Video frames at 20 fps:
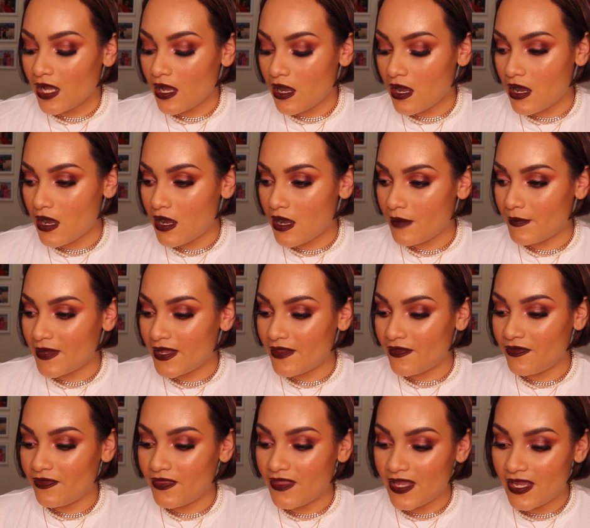Um,
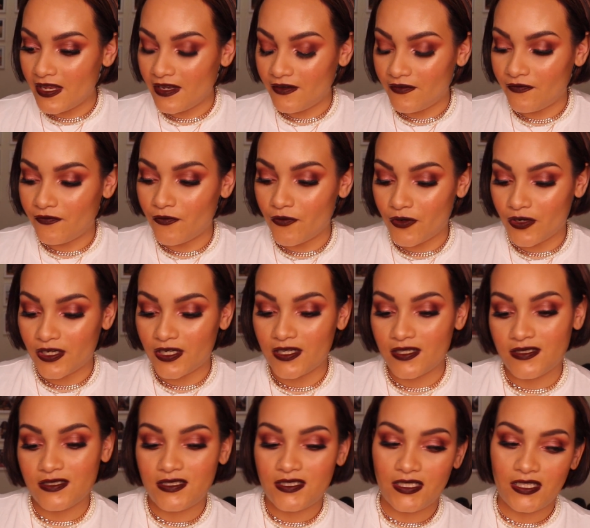and then for
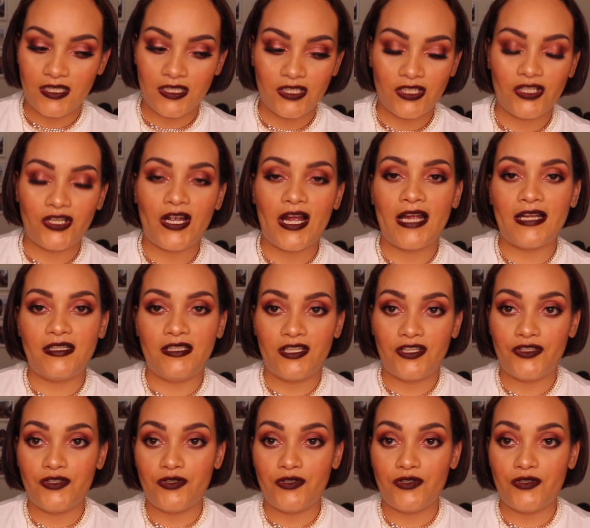concealer, I did